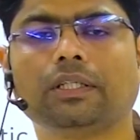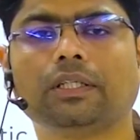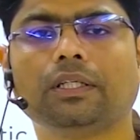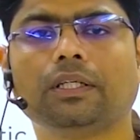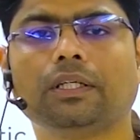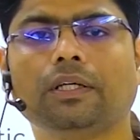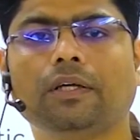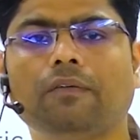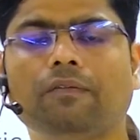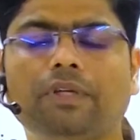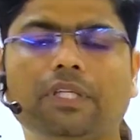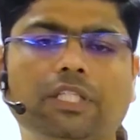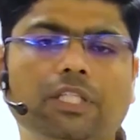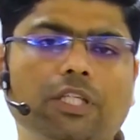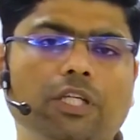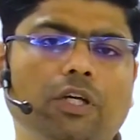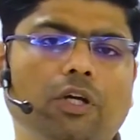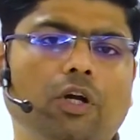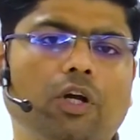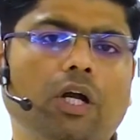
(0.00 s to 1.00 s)
which
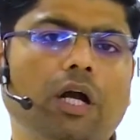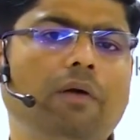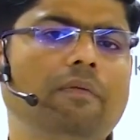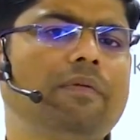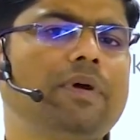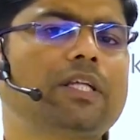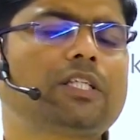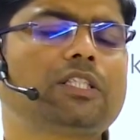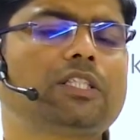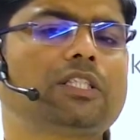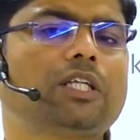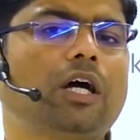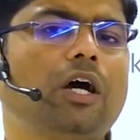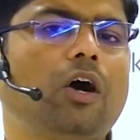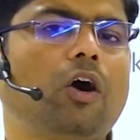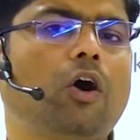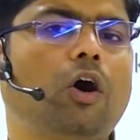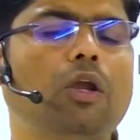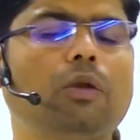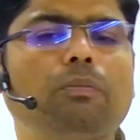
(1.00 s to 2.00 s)
covers
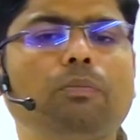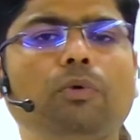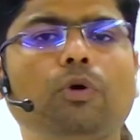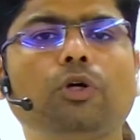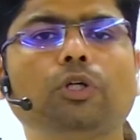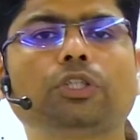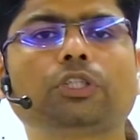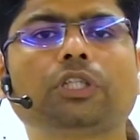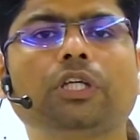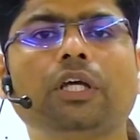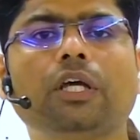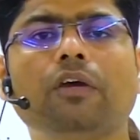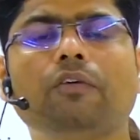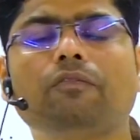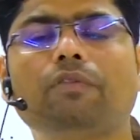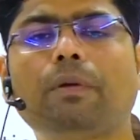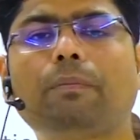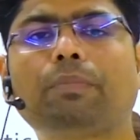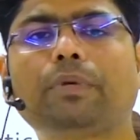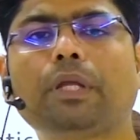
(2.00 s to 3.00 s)
almost
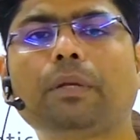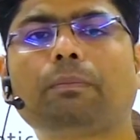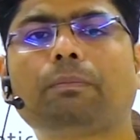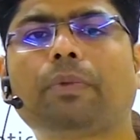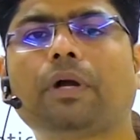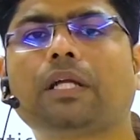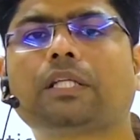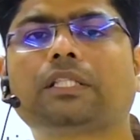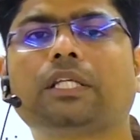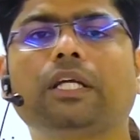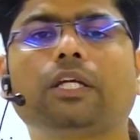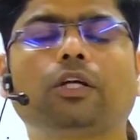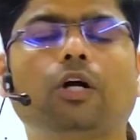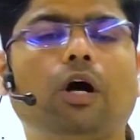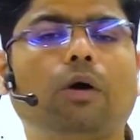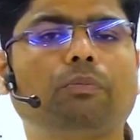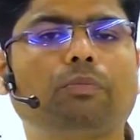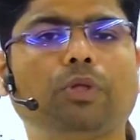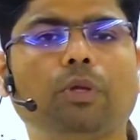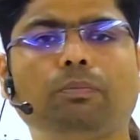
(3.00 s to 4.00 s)
50%
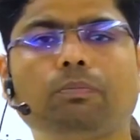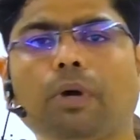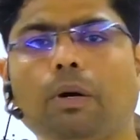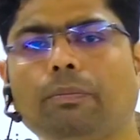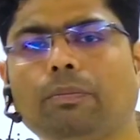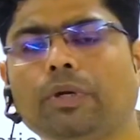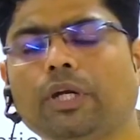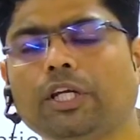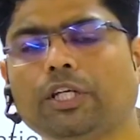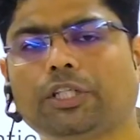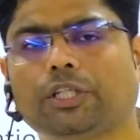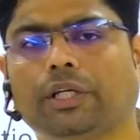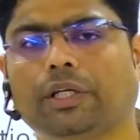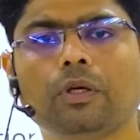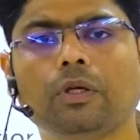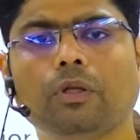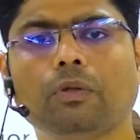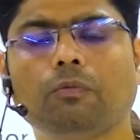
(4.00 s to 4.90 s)
of the population.